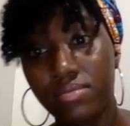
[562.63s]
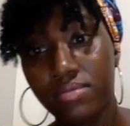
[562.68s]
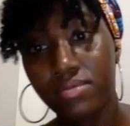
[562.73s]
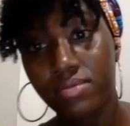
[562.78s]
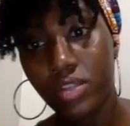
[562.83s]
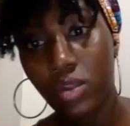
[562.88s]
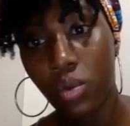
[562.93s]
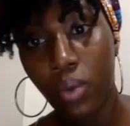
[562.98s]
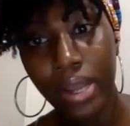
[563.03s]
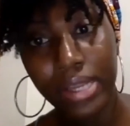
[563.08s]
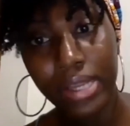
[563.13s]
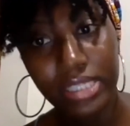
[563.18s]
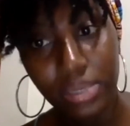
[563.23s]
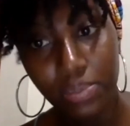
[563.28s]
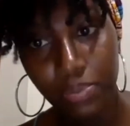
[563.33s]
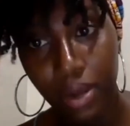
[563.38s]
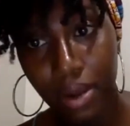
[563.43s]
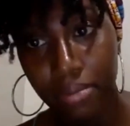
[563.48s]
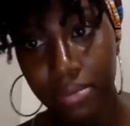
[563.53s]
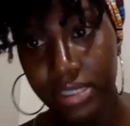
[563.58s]
white
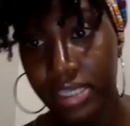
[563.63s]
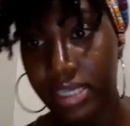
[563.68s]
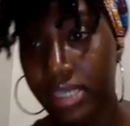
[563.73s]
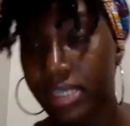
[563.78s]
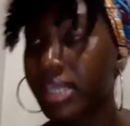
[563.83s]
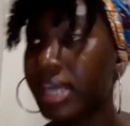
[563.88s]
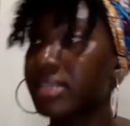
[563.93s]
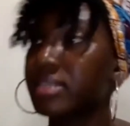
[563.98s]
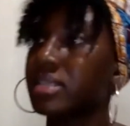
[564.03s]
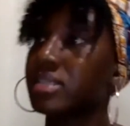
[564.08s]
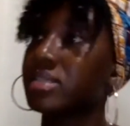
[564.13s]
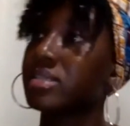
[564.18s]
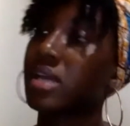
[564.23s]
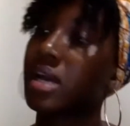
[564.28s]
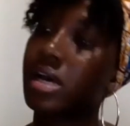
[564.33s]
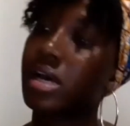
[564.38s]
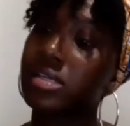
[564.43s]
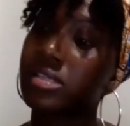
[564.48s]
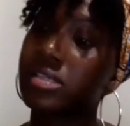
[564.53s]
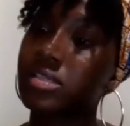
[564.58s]
supremacy, that
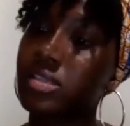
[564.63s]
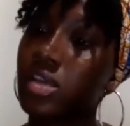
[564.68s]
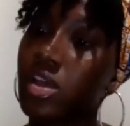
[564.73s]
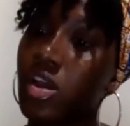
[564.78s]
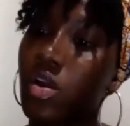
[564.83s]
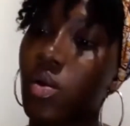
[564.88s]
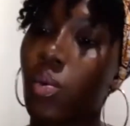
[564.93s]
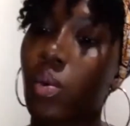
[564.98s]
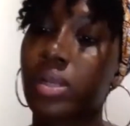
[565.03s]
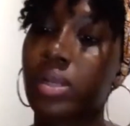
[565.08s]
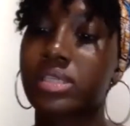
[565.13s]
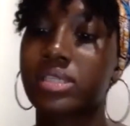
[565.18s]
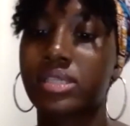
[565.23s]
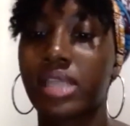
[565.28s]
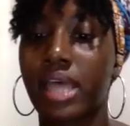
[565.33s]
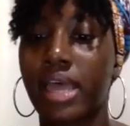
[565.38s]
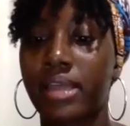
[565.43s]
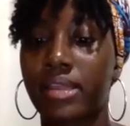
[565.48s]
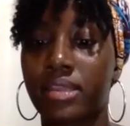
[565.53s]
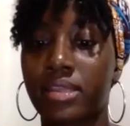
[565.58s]
discuss what it's
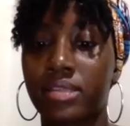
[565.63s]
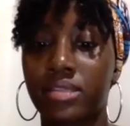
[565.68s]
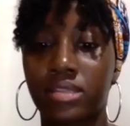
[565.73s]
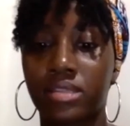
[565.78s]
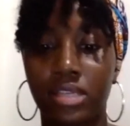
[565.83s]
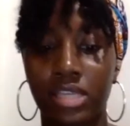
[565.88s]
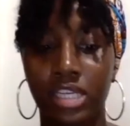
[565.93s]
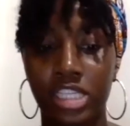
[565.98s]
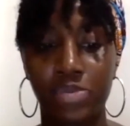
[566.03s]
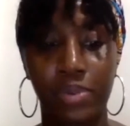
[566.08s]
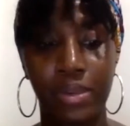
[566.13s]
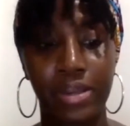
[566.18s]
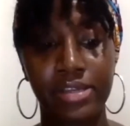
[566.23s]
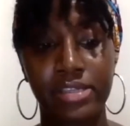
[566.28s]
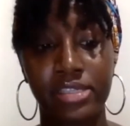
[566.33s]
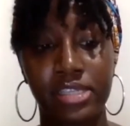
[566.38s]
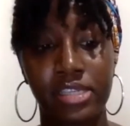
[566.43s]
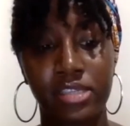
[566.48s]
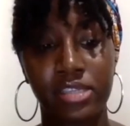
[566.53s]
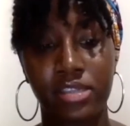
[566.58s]
like, the
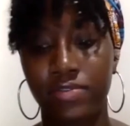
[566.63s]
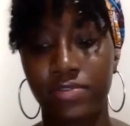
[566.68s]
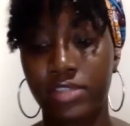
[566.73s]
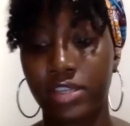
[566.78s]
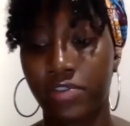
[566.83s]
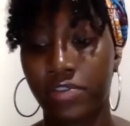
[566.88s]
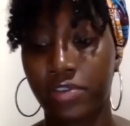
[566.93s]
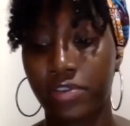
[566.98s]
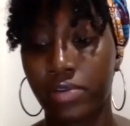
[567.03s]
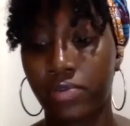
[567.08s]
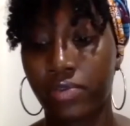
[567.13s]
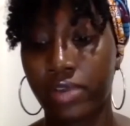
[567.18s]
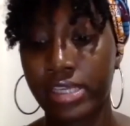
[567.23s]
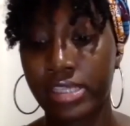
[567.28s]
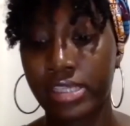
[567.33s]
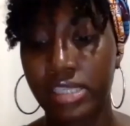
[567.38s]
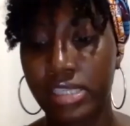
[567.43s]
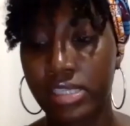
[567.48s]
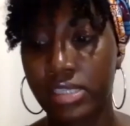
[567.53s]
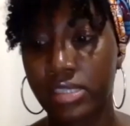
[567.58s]
experiences of different
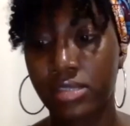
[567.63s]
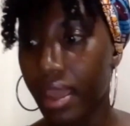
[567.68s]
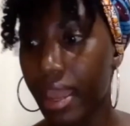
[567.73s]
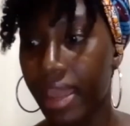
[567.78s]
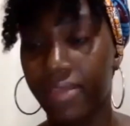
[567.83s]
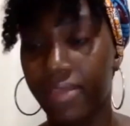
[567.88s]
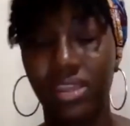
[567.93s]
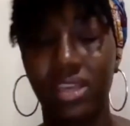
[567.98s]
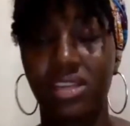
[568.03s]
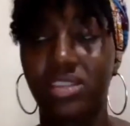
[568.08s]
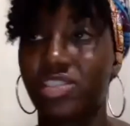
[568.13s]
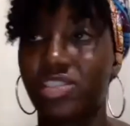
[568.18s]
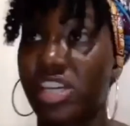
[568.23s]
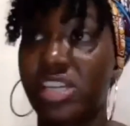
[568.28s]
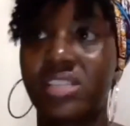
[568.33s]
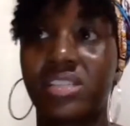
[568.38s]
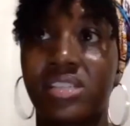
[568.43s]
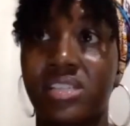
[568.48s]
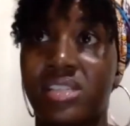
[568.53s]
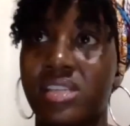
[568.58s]
races and the
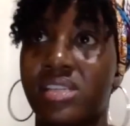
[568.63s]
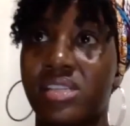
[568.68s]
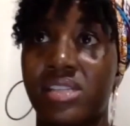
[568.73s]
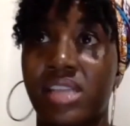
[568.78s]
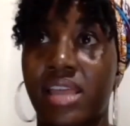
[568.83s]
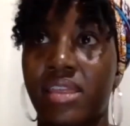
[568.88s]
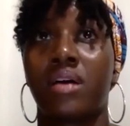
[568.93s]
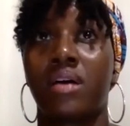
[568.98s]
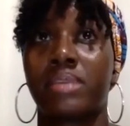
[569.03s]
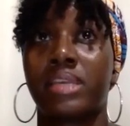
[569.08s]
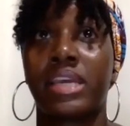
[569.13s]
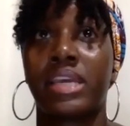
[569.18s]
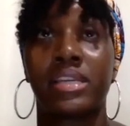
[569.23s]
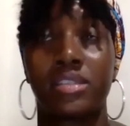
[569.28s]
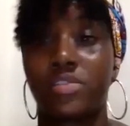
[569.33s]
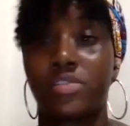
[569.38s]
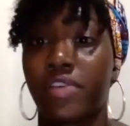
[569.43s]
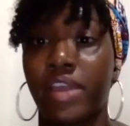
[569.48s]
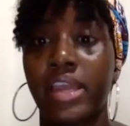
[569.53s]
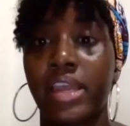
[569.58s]
injustices that the
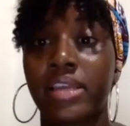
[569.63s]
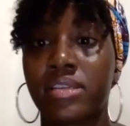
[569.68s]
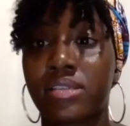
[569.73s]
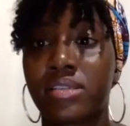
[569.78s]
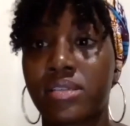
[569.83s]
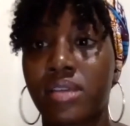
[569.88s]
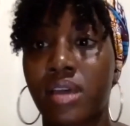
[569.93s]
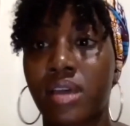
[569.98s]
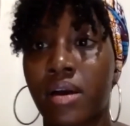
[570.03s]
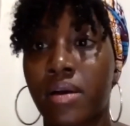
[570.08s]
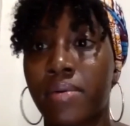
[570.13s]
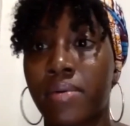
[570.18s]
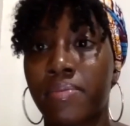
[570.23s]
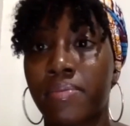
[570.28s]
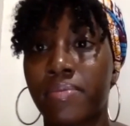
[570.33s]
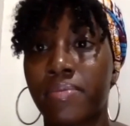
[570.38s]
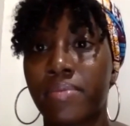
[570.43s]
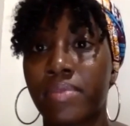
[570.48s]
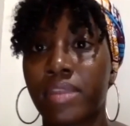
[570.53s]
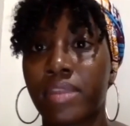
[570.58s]
kids face.
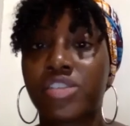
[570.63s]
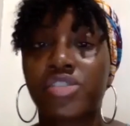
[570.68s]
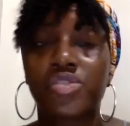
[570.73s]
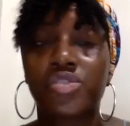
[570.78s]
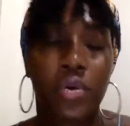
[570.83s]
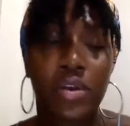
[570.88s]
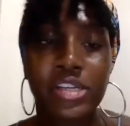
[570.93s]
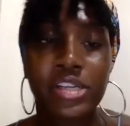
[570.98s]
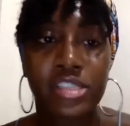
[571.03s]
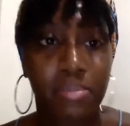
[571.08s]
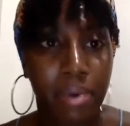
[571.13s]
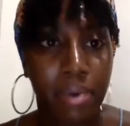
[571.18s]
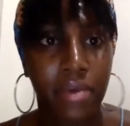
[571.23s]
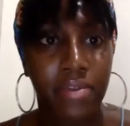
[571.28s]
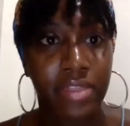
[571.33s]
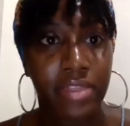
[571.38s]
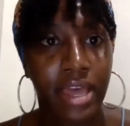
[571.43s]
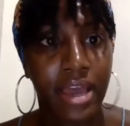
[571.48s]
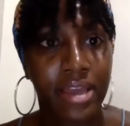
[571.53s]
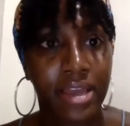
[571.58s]
There are stories about
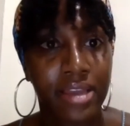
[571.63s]
that.